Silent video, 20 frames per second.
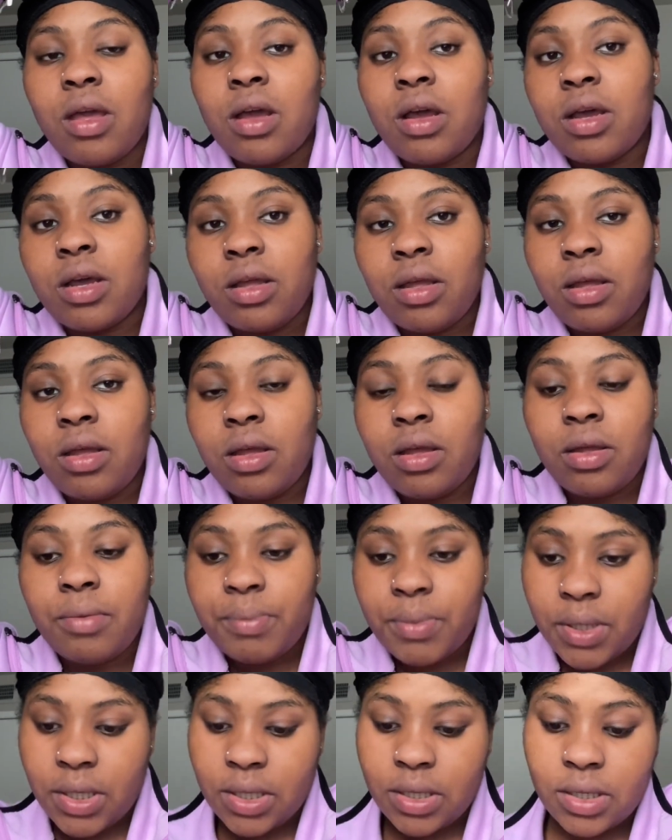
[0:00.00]

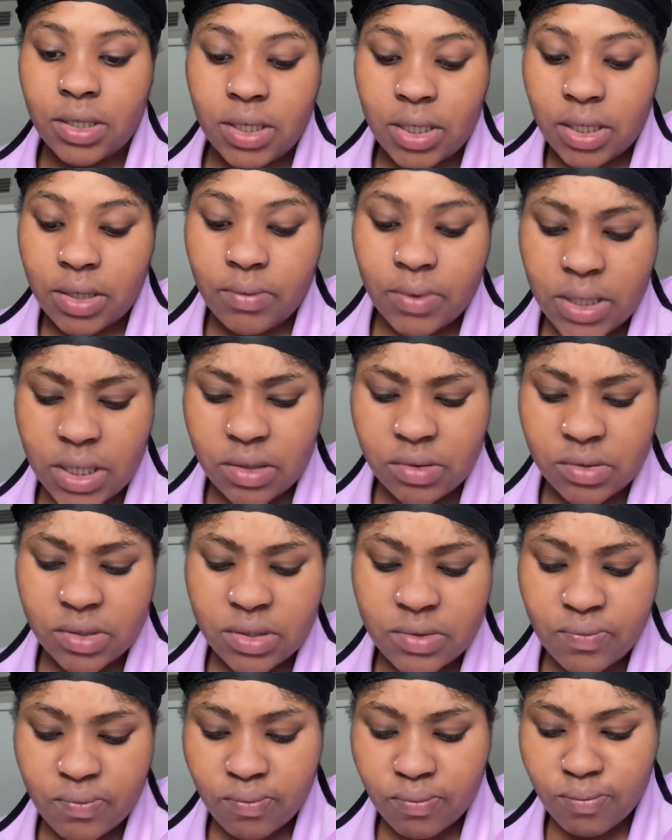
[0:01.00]
Um, and what else?
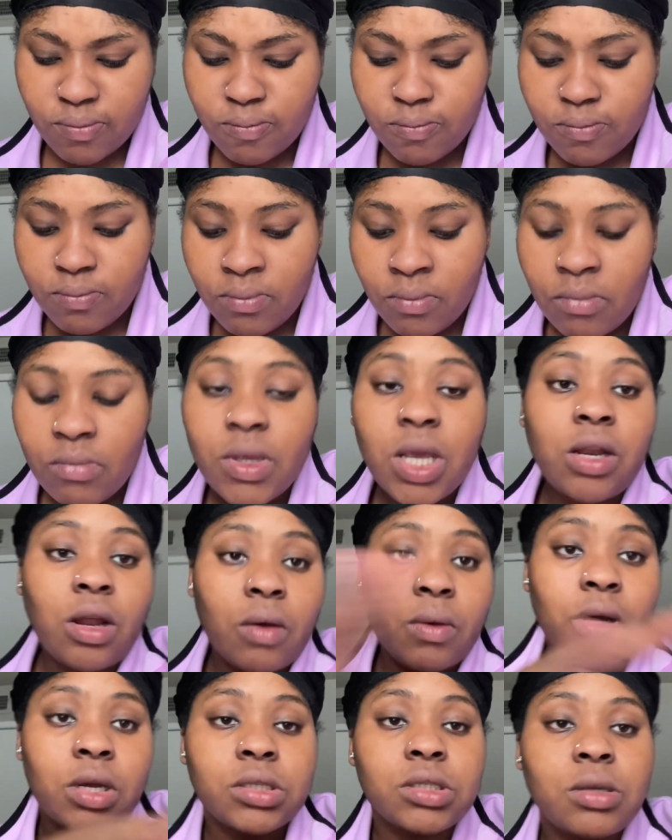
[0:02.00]
And I'm
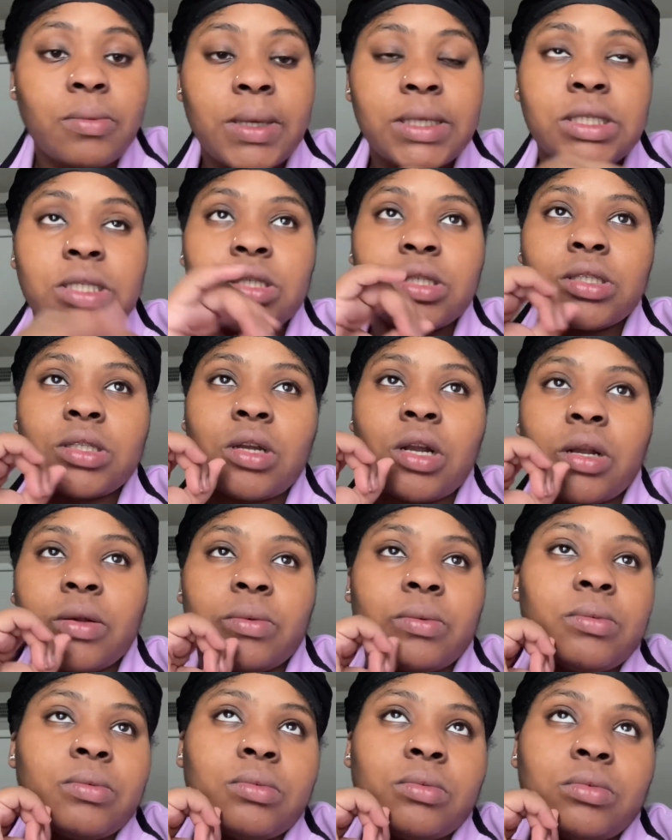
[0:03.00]
also about to start
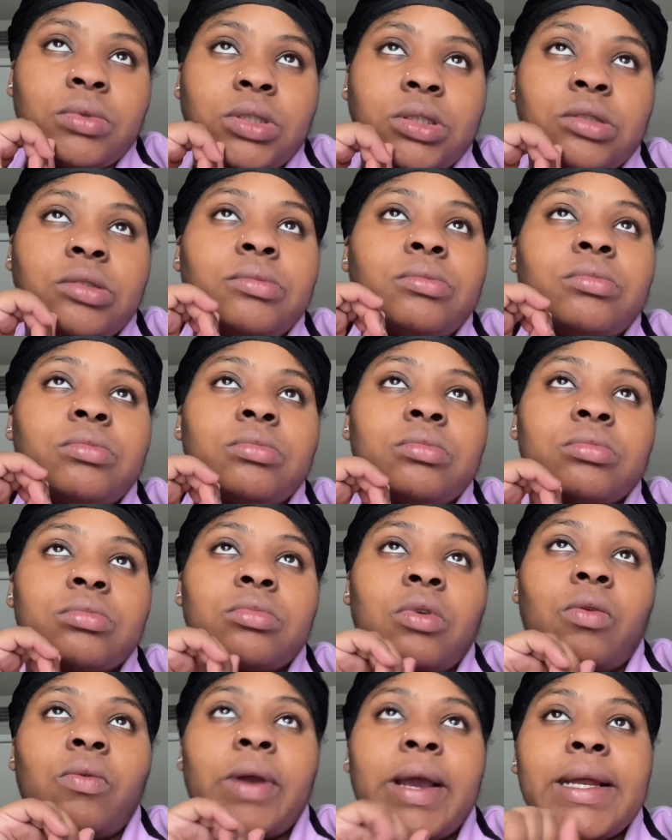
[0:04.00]
um,
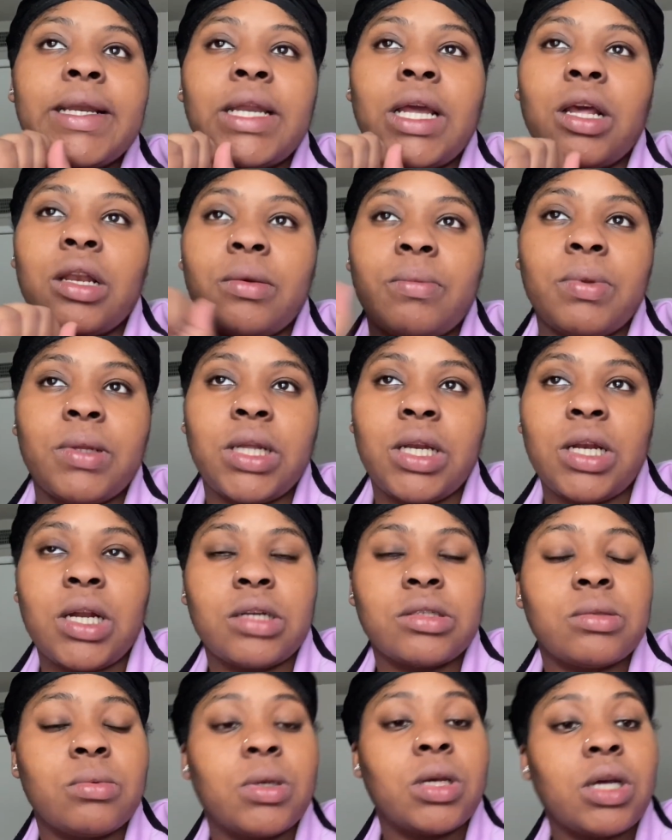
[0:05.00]
writing down and planning
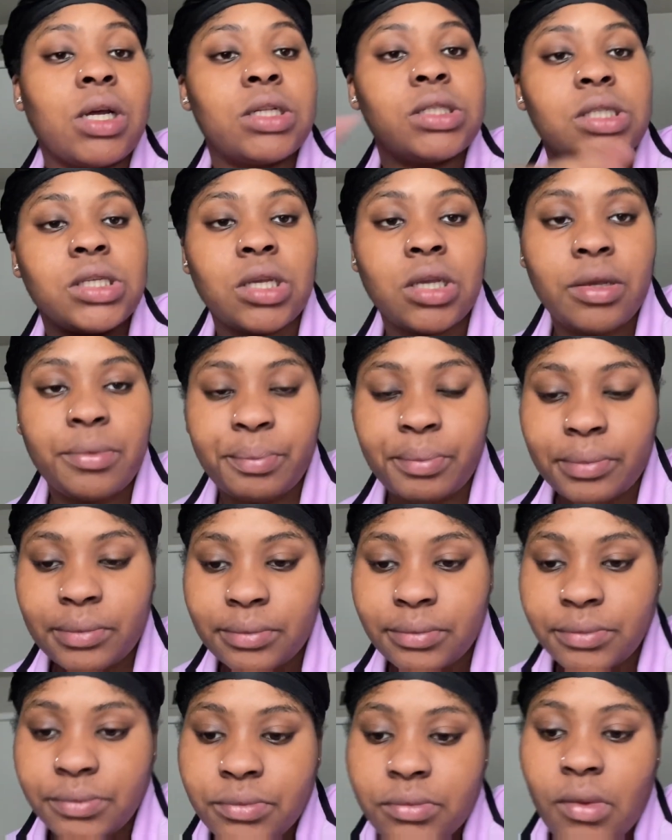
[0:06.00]
out some content
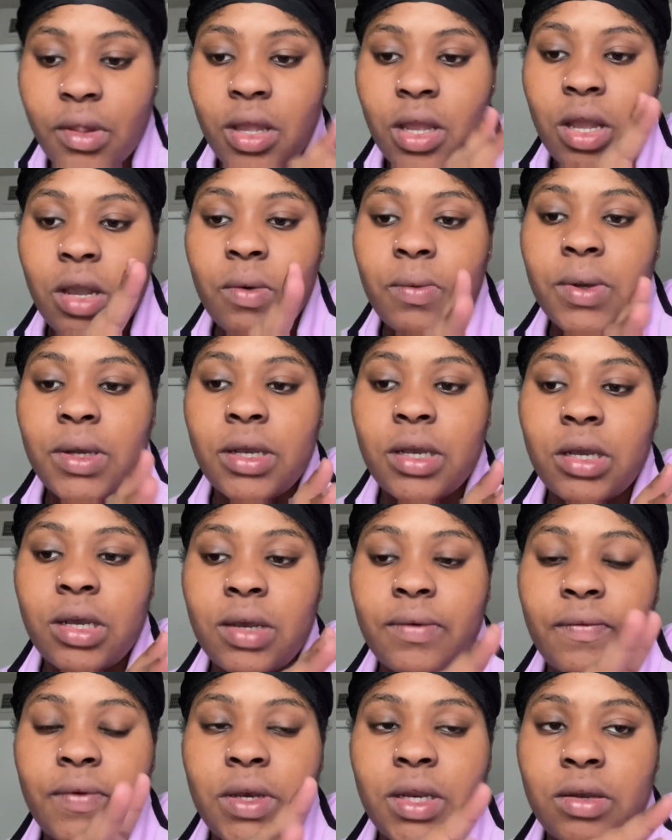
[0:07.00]
of what
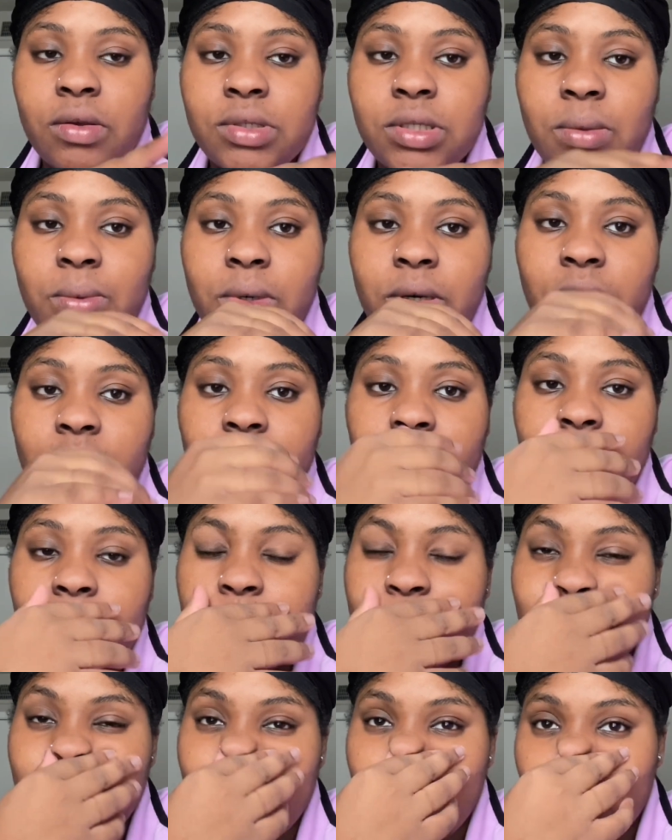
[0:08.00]
videos I want to do for my
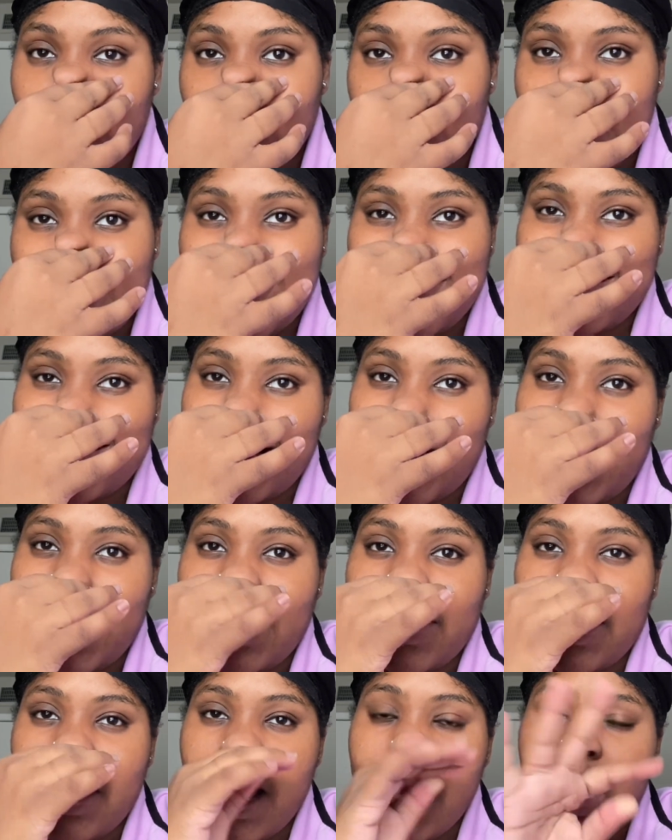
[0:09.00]
channel. Cause I,
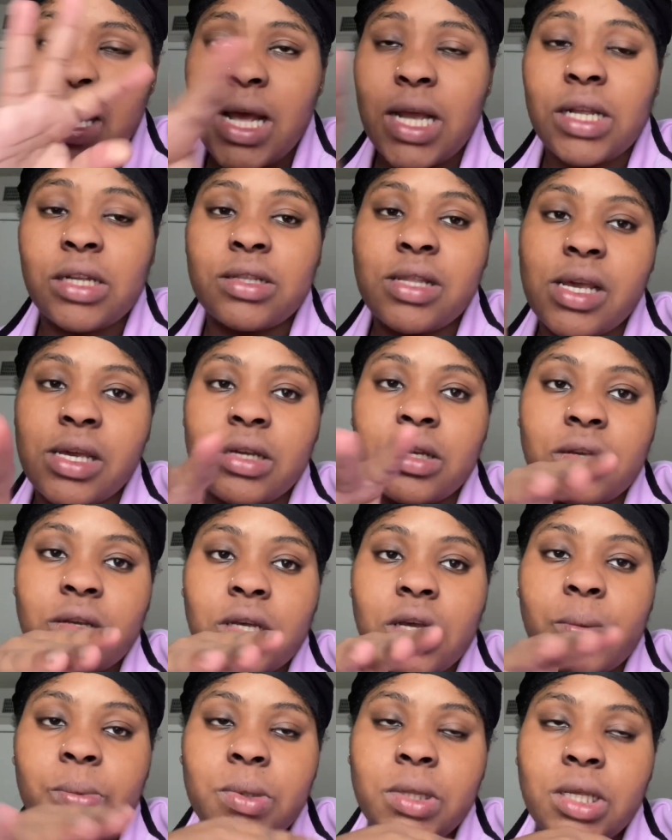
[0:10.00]
I got like a
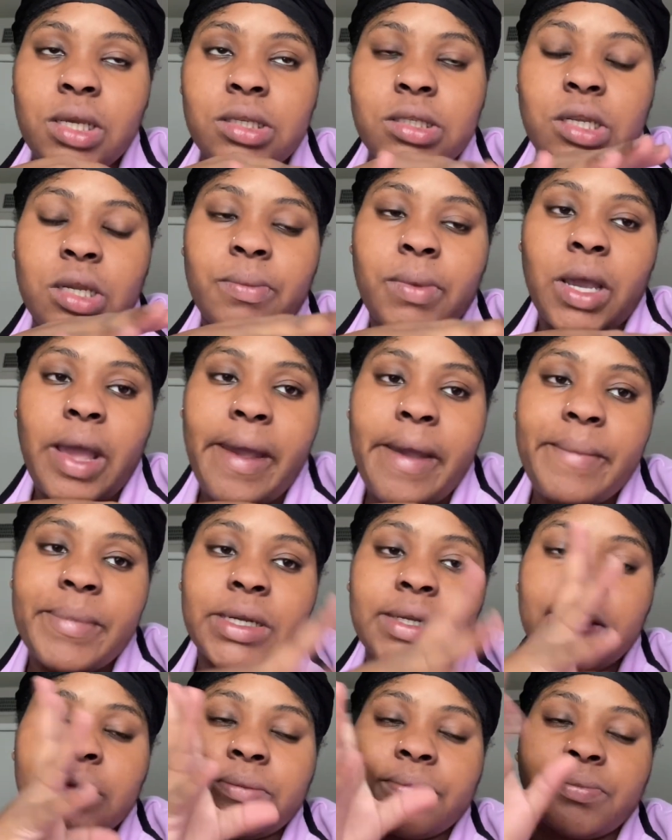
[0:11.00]
couple things in mind,
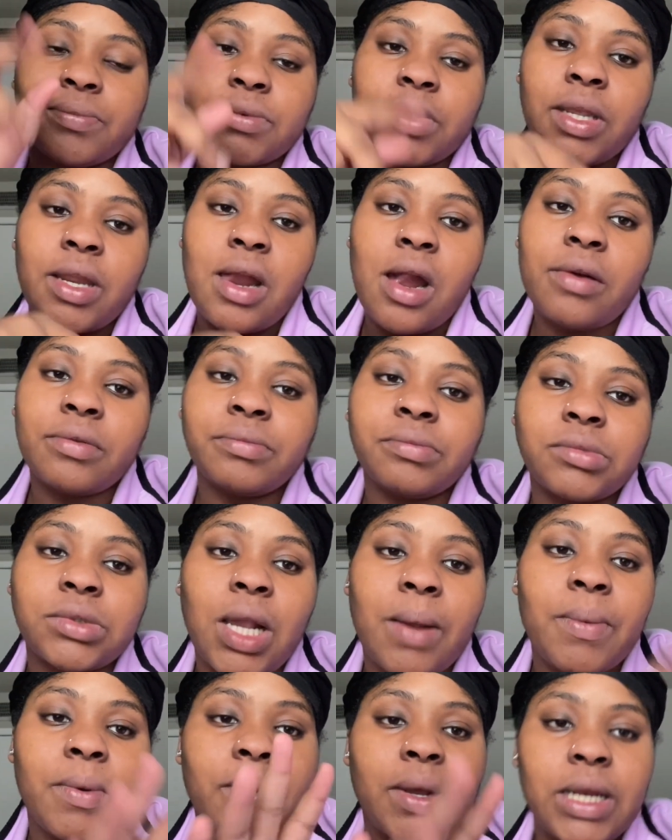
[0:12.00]
but you know,
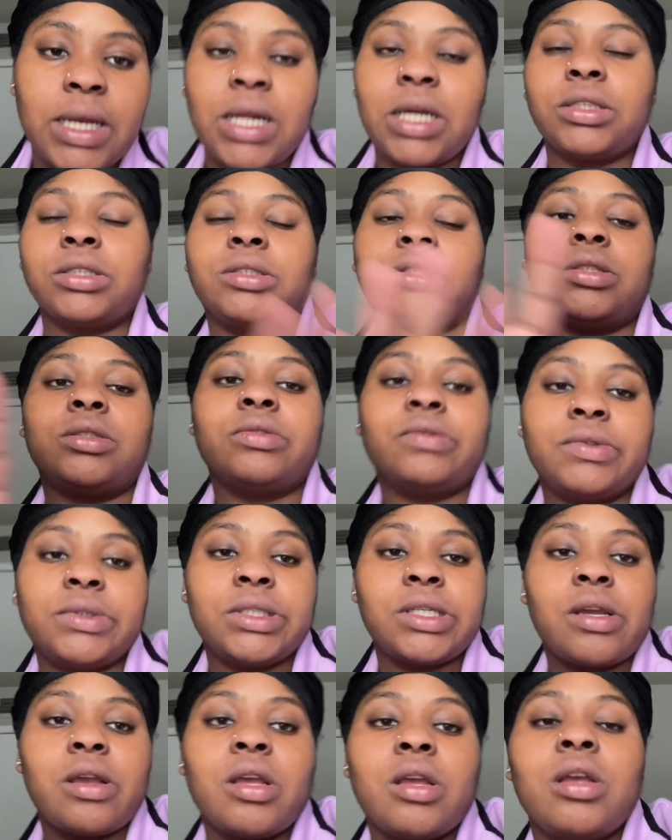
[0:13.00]
I'm gonna write it down so I don't
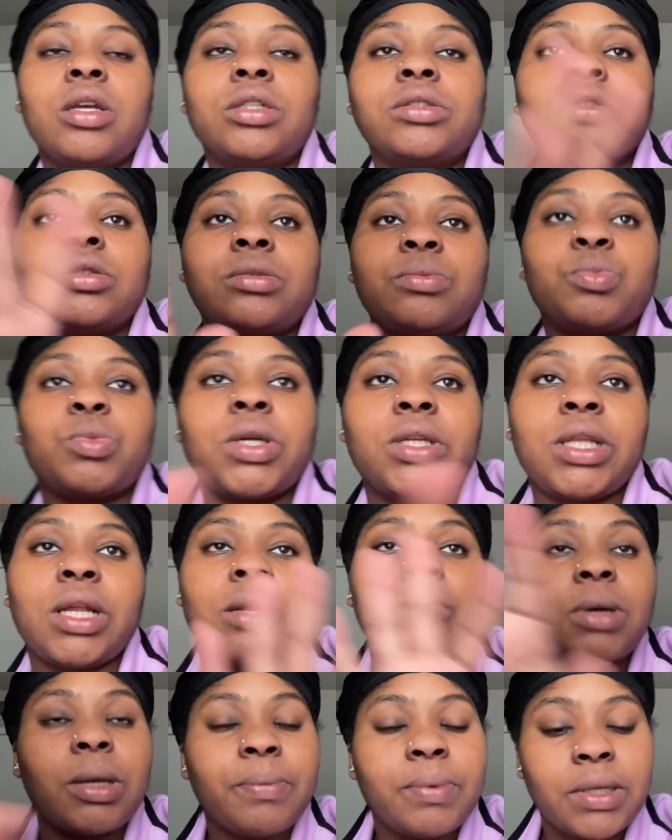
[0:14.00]
forget. So I'm right there that
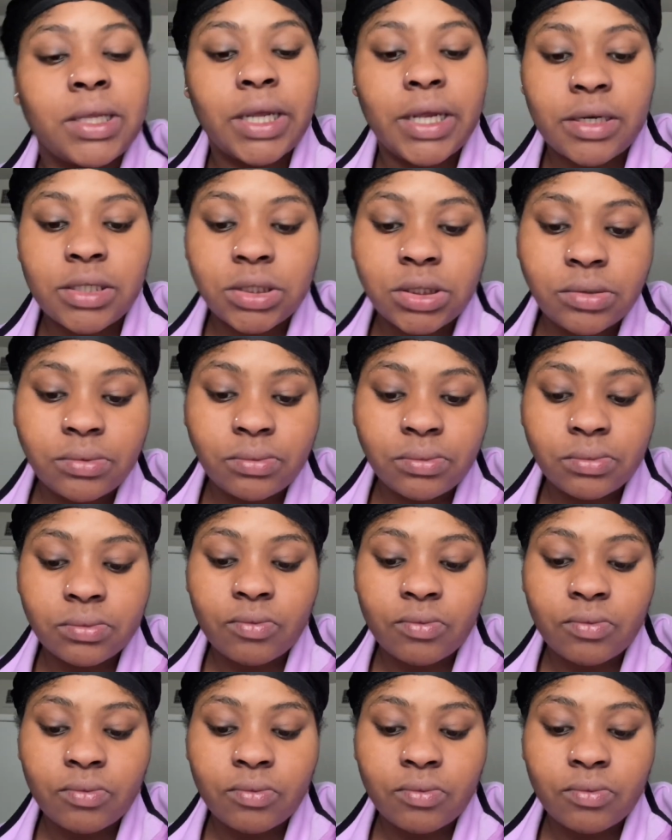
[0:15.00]
in my planner.